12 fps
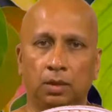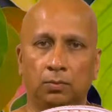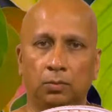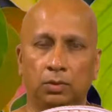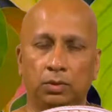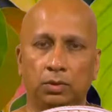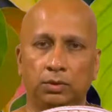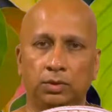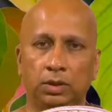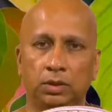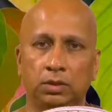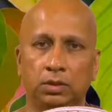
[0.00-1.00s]
the Buddha's
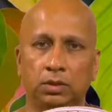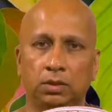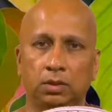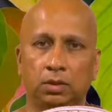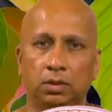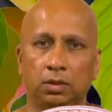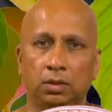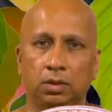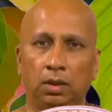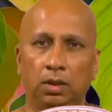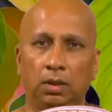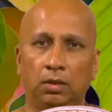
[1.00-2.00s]
teaching
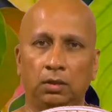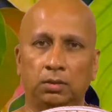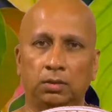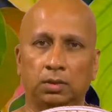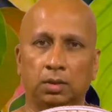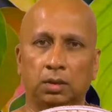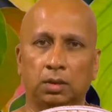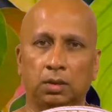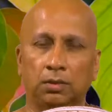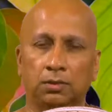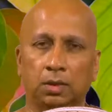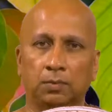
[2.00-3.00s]
is
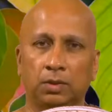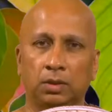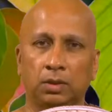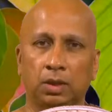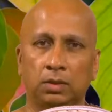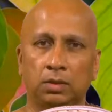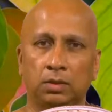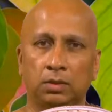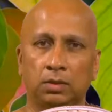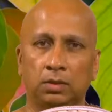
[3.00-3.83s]
something that